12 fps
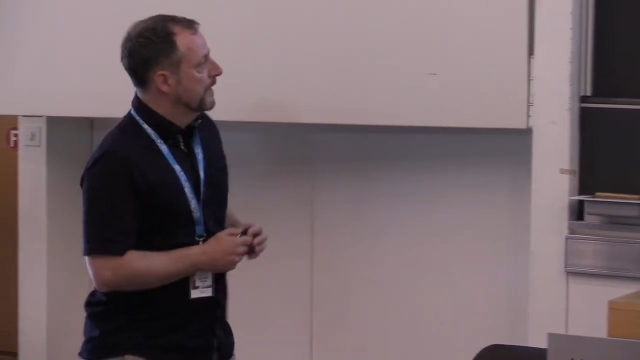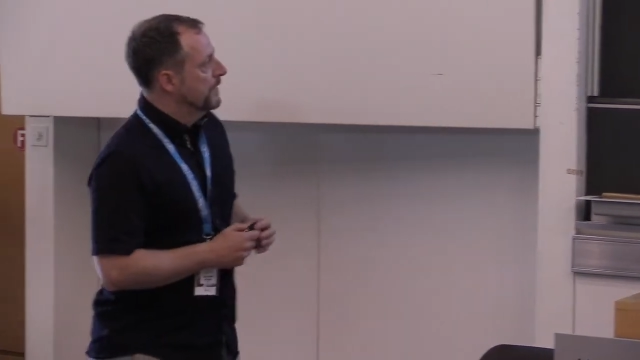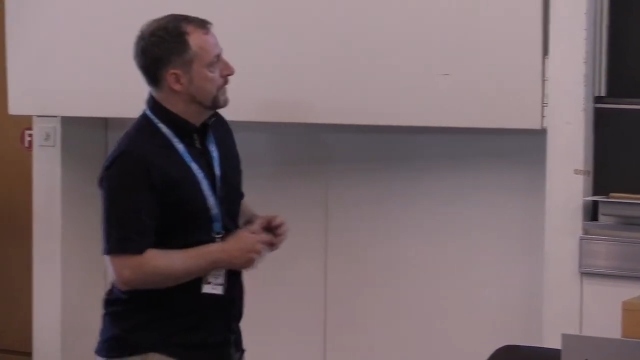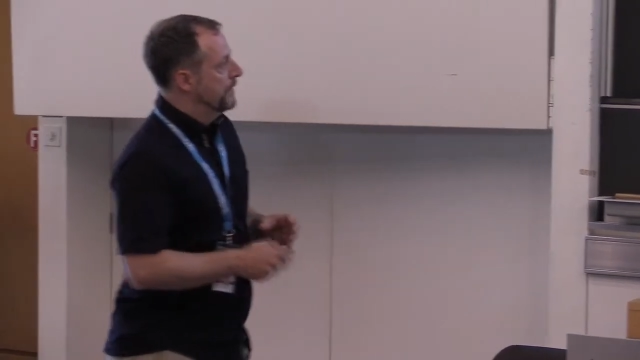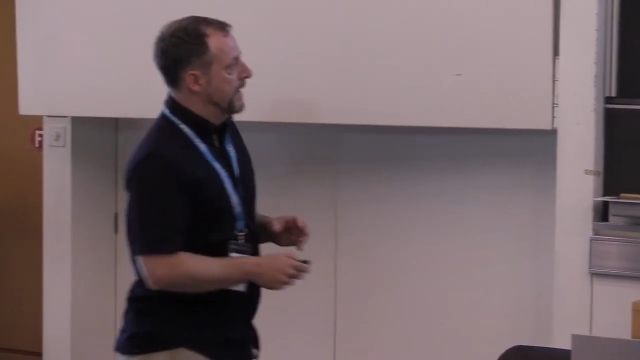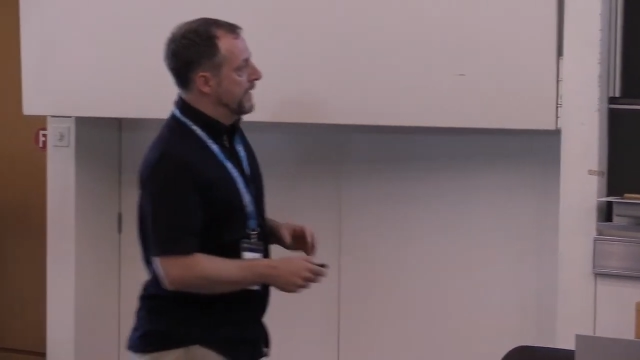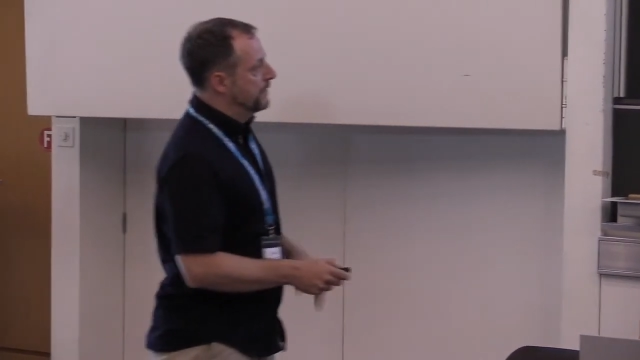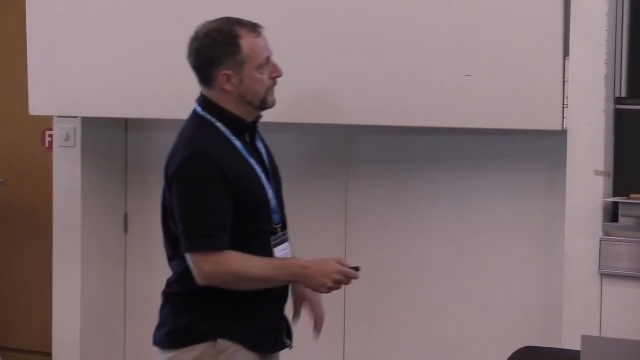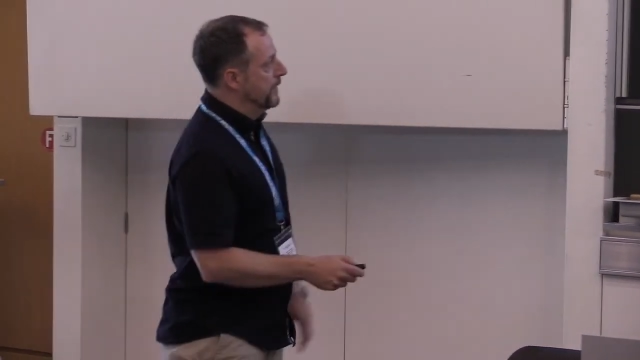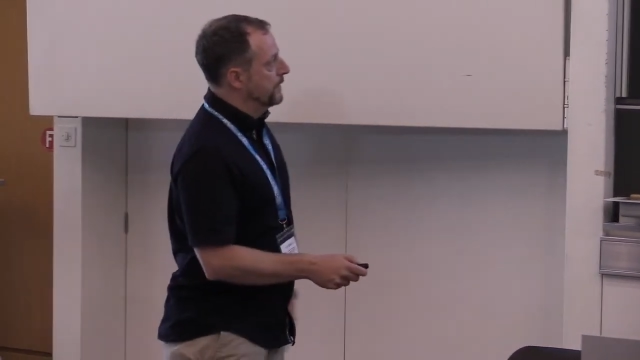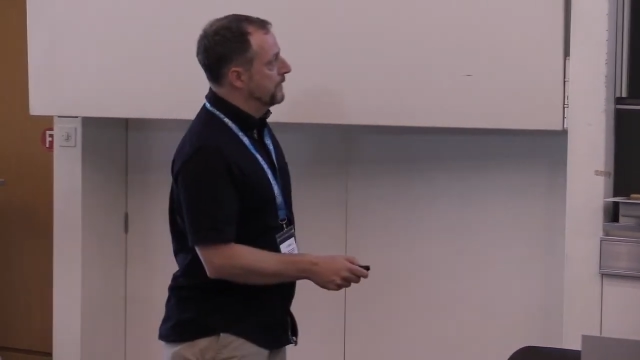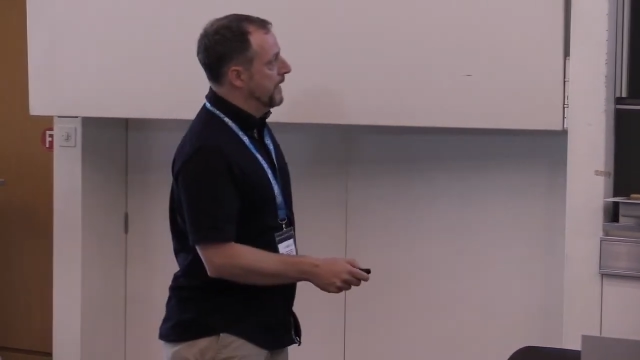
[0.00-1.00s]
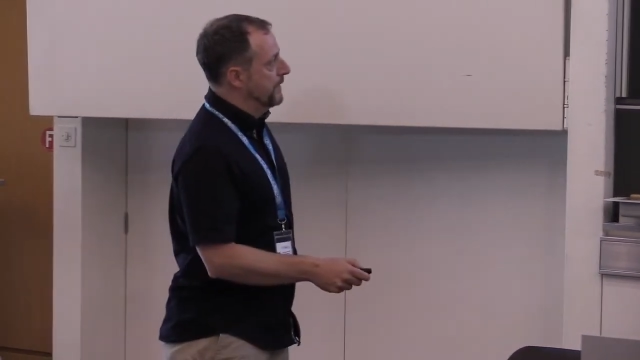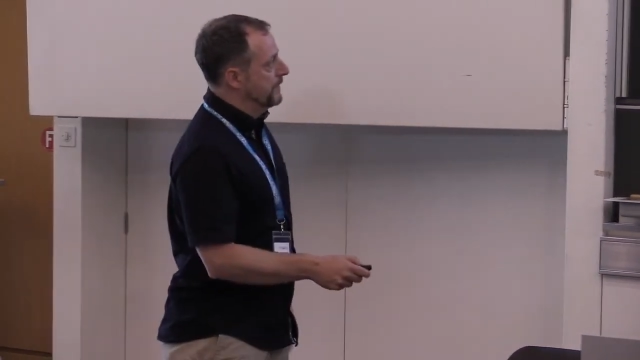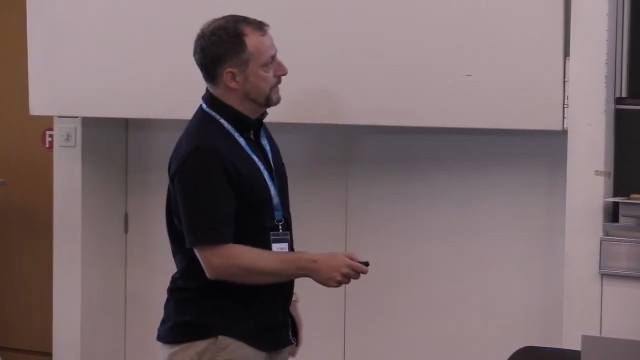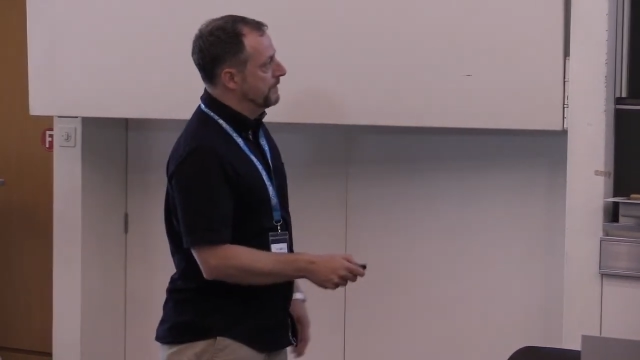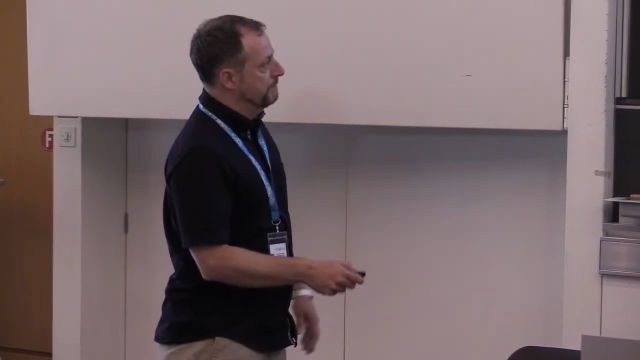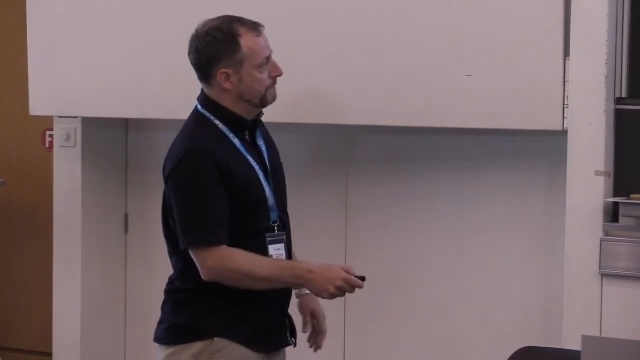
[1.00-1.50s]
So that's
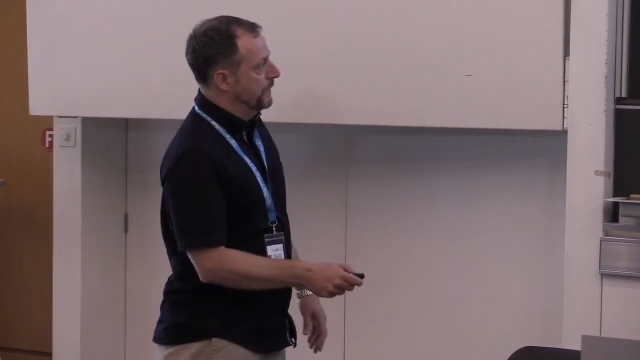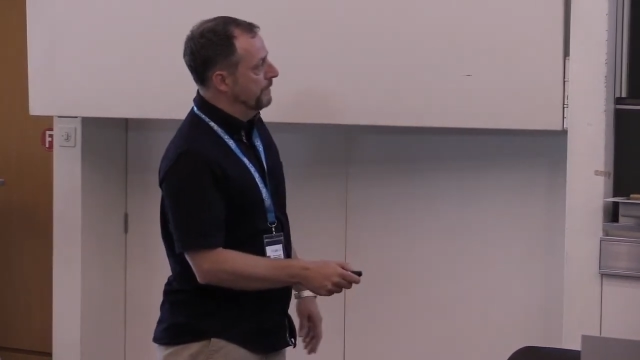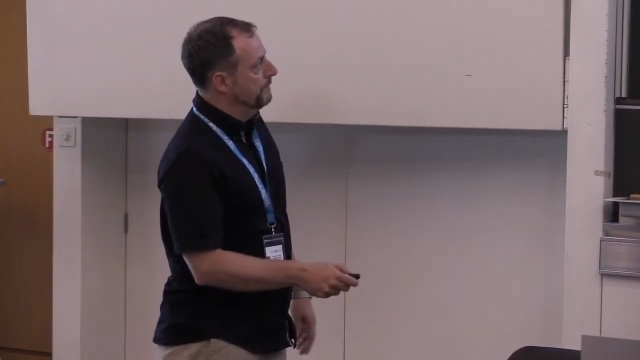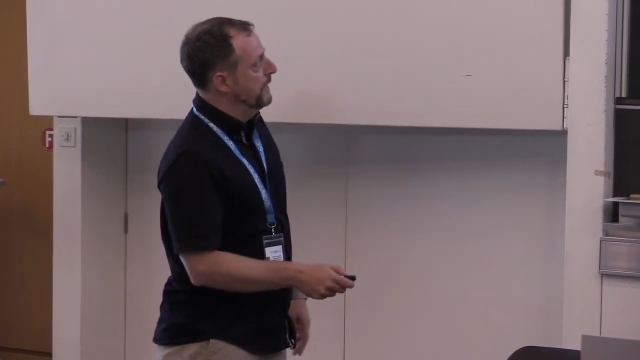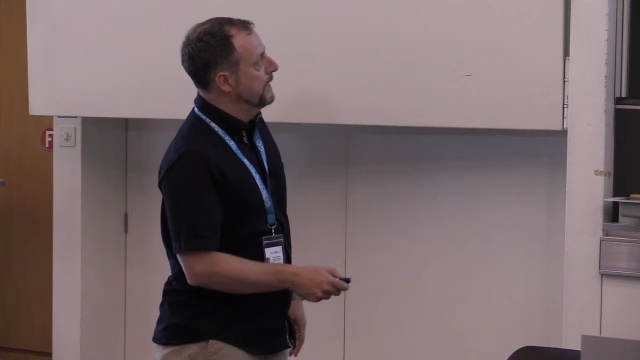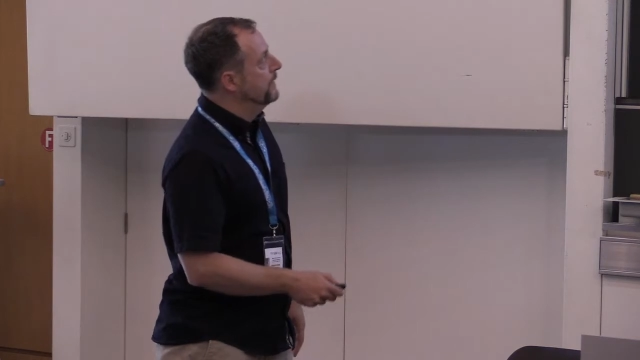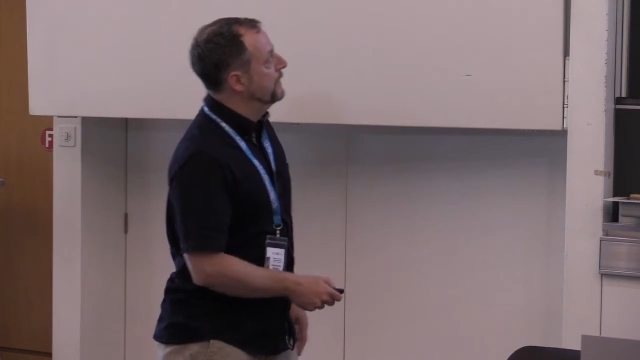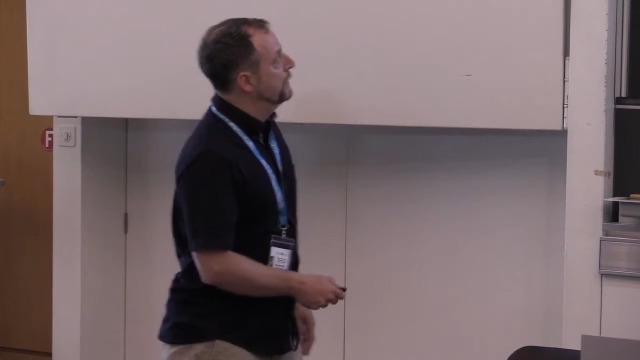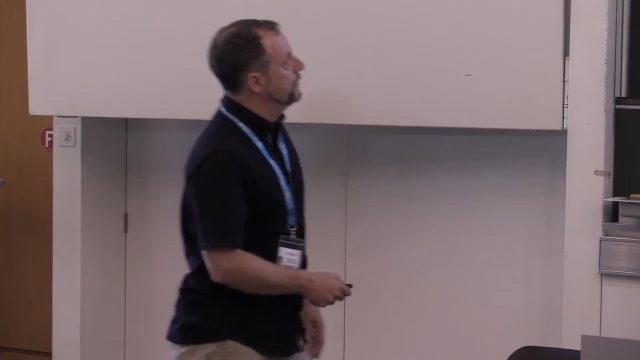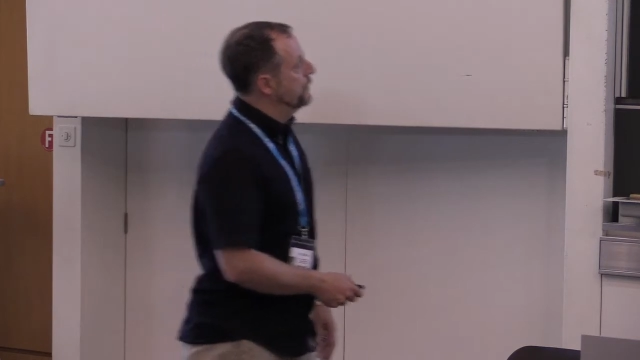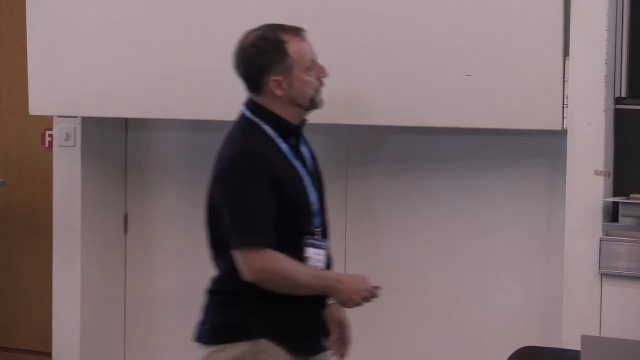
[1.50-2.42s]
sort of easy to